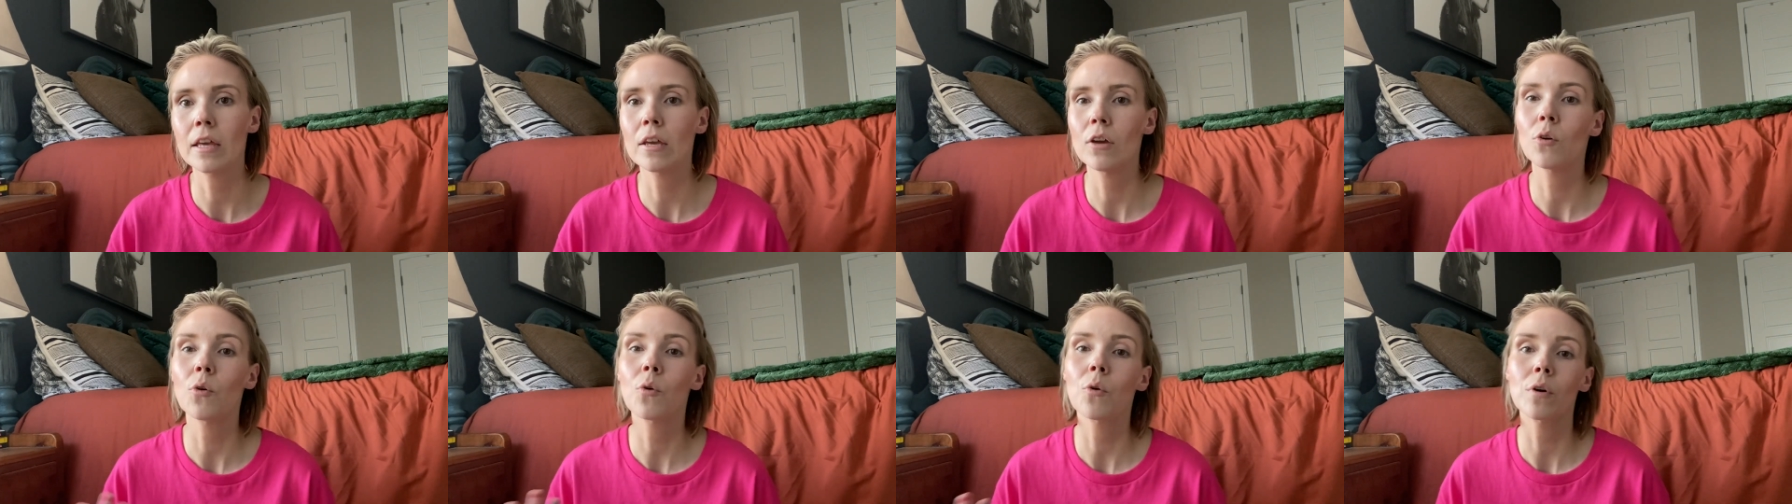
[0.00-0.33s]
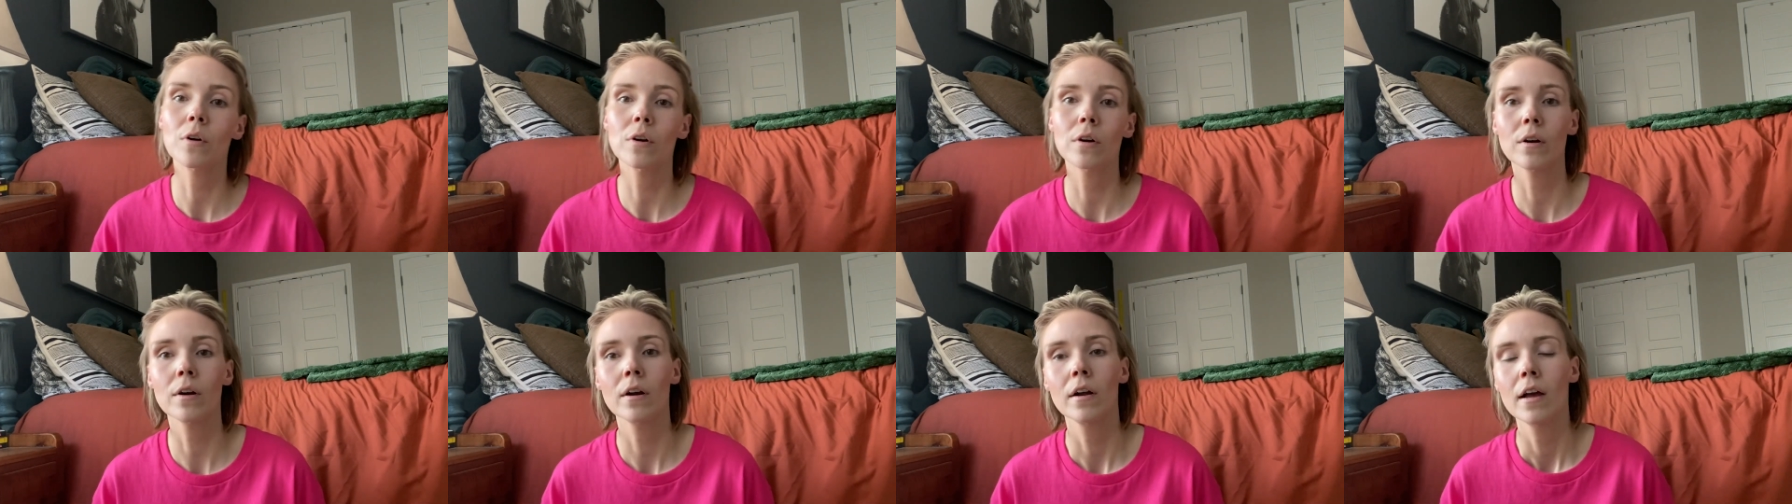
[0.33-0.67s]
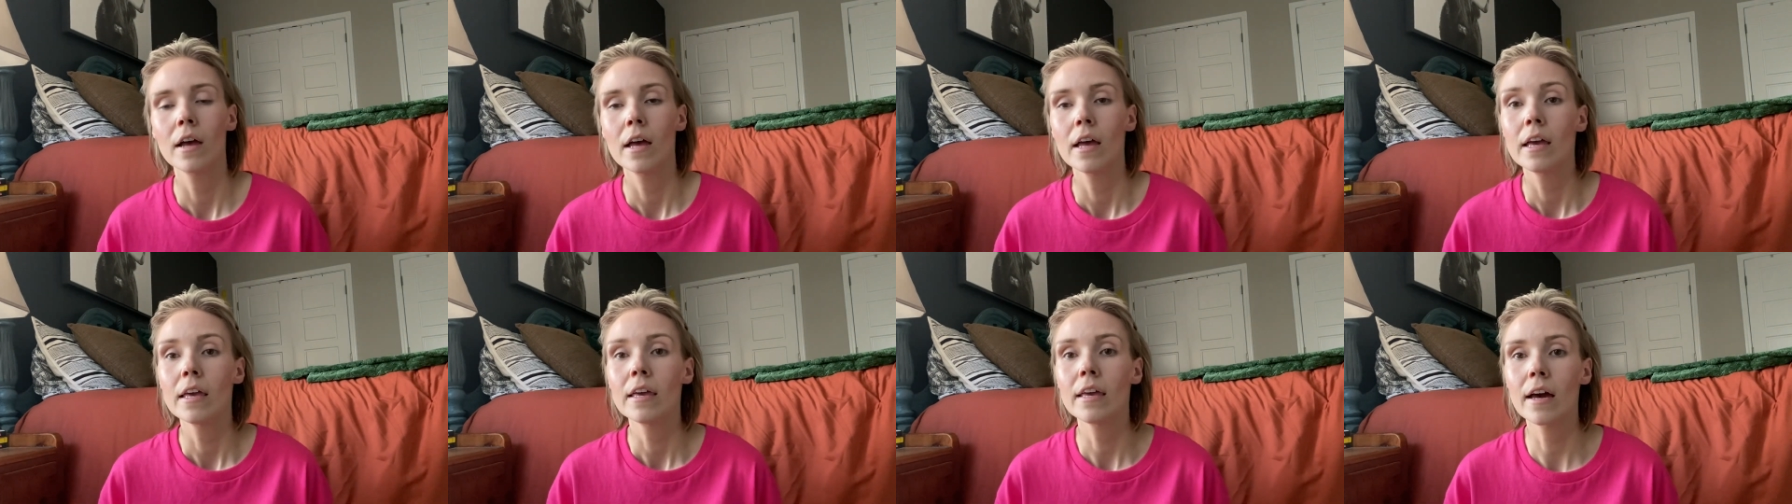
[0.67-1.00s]

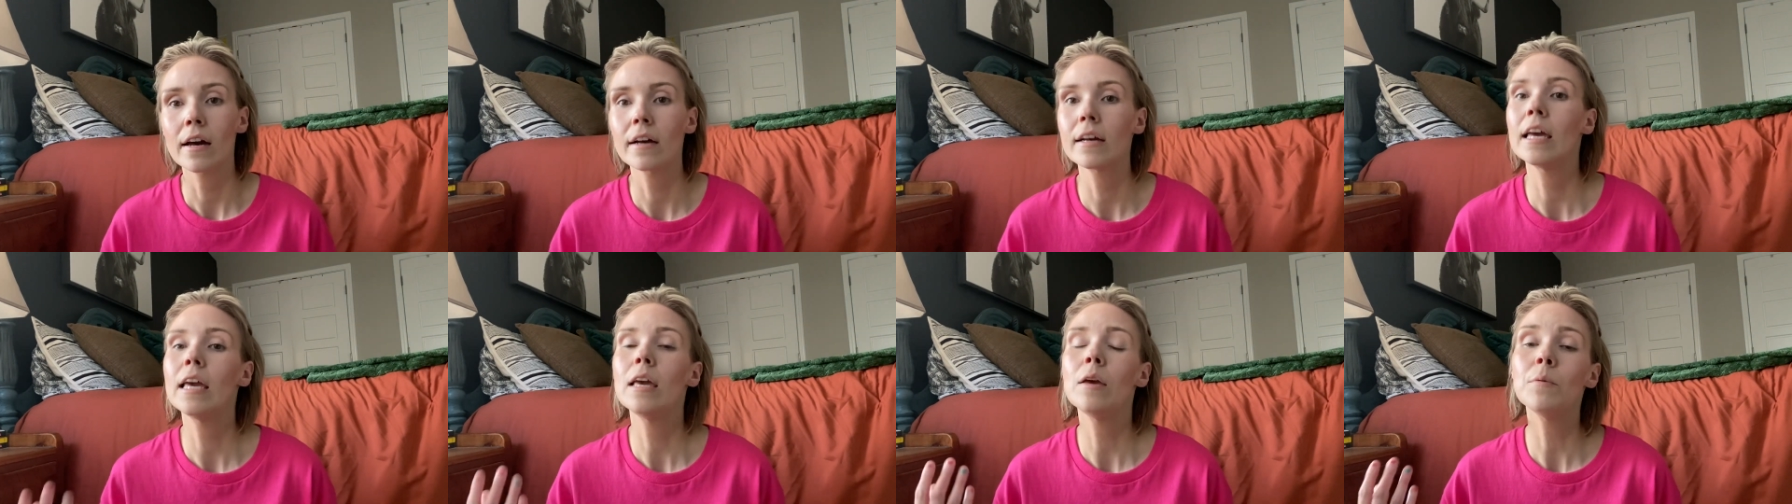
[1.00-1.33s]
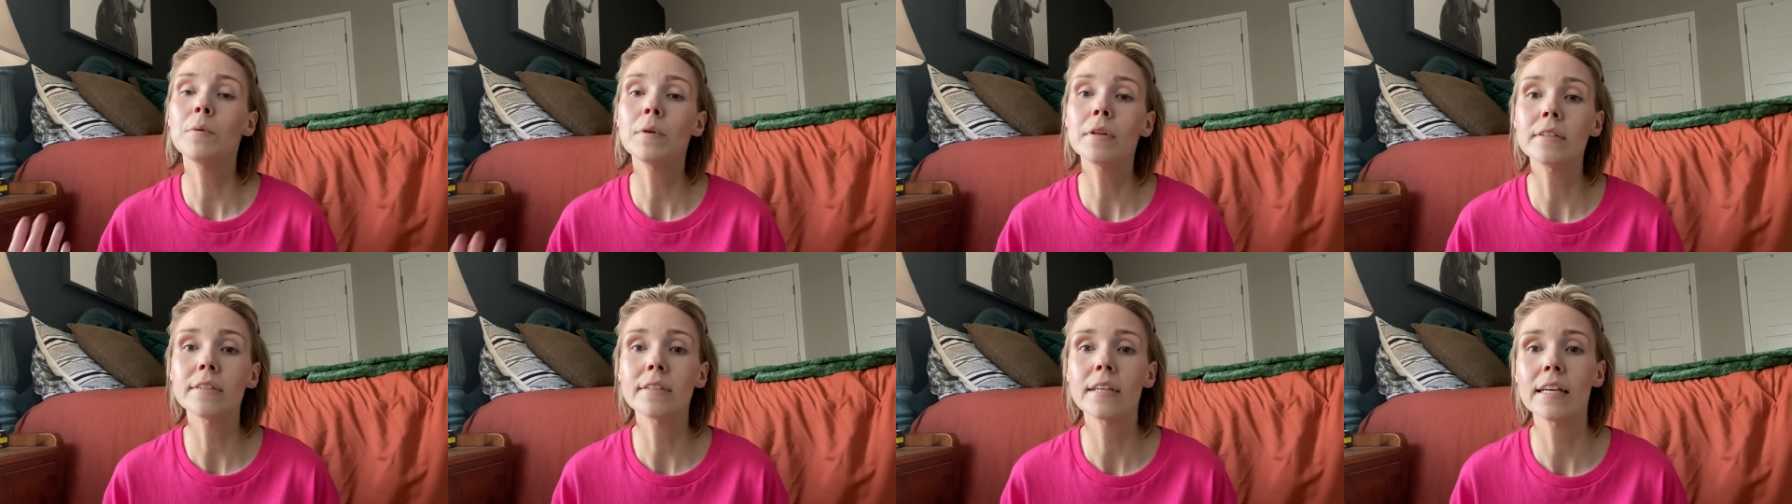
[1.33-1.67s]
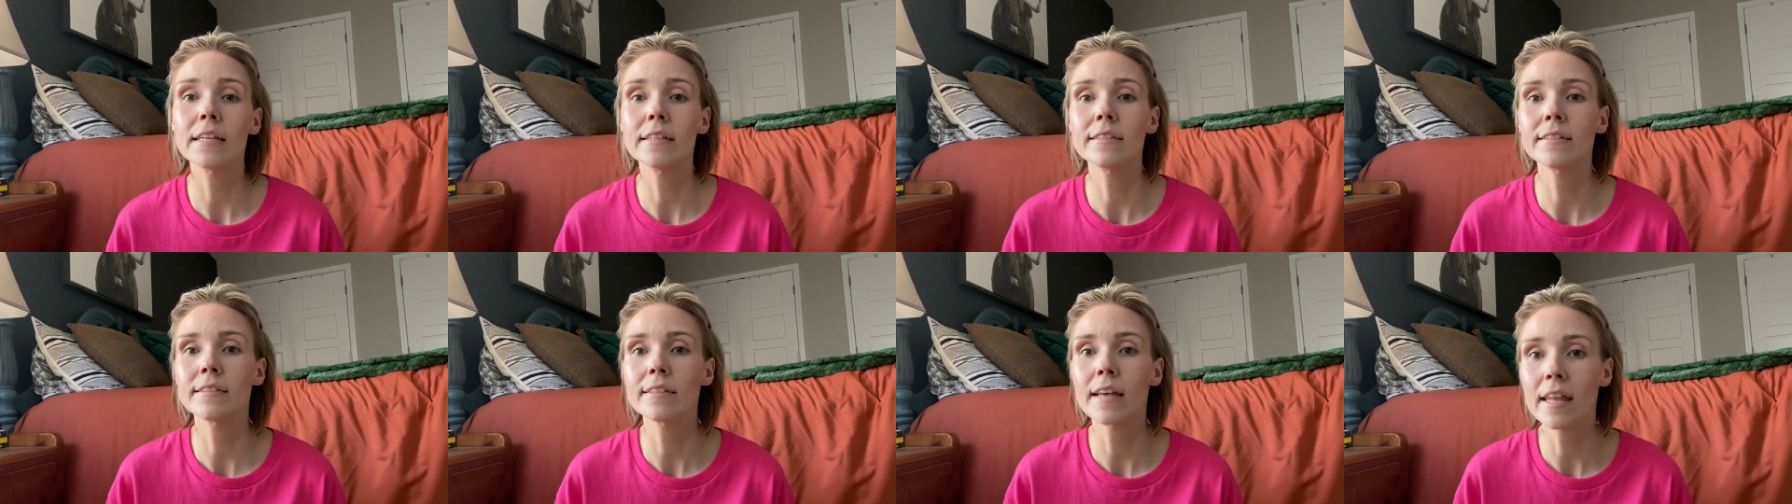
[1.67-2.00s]
he was
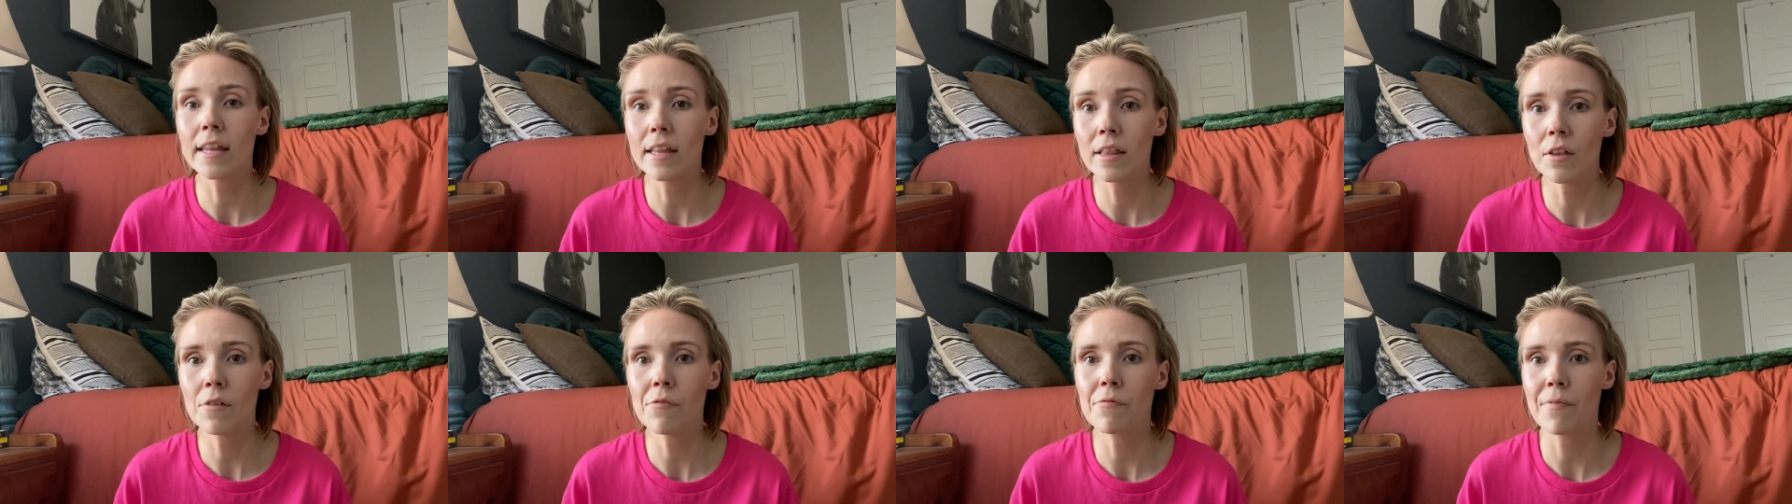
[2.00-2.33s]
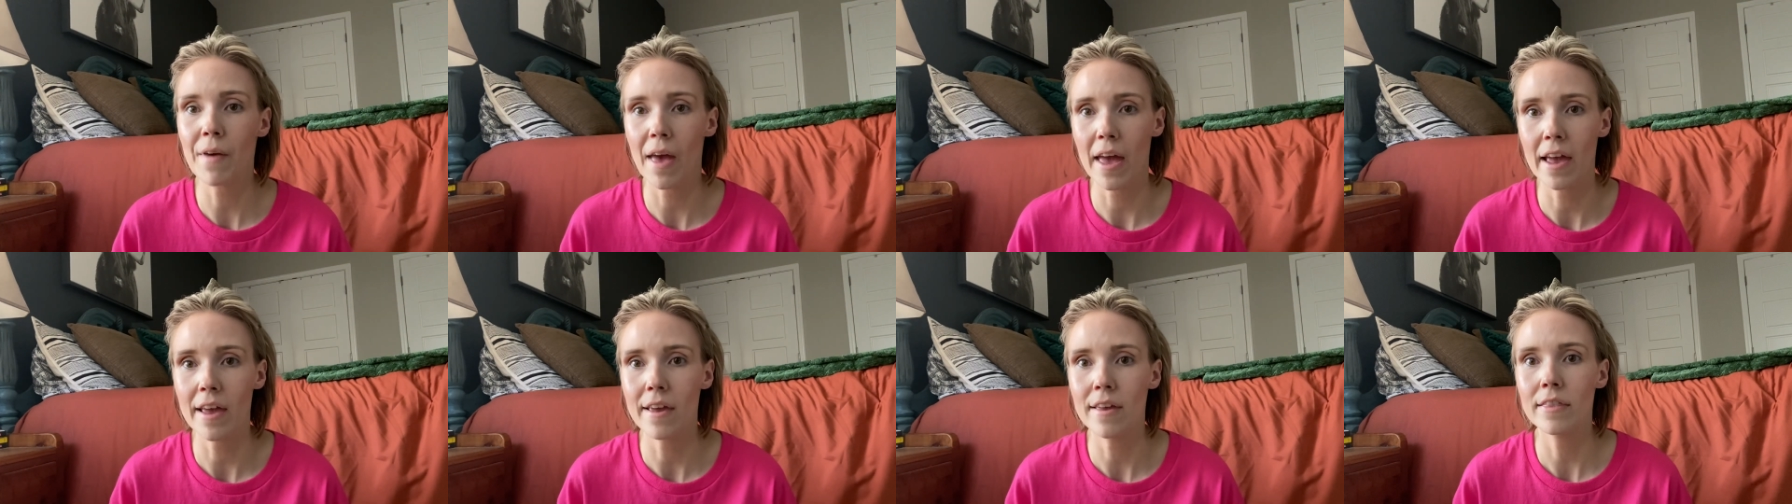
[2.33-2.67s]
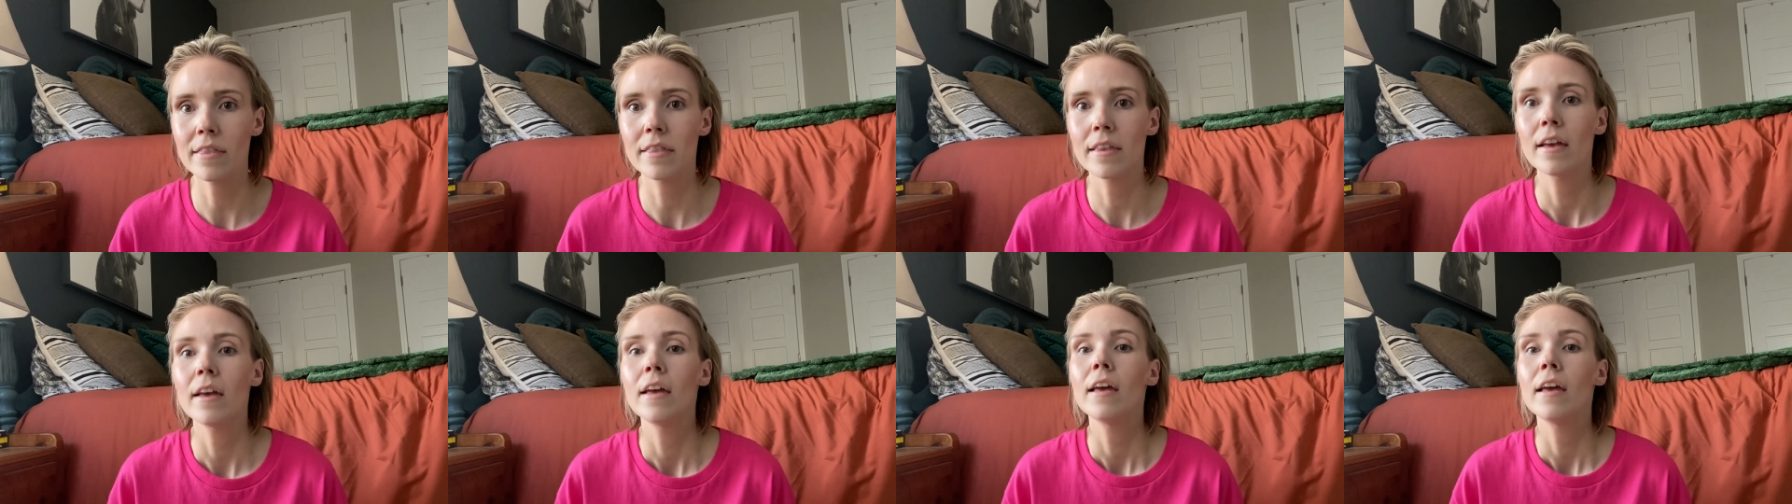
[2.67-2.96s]
his son in the faith.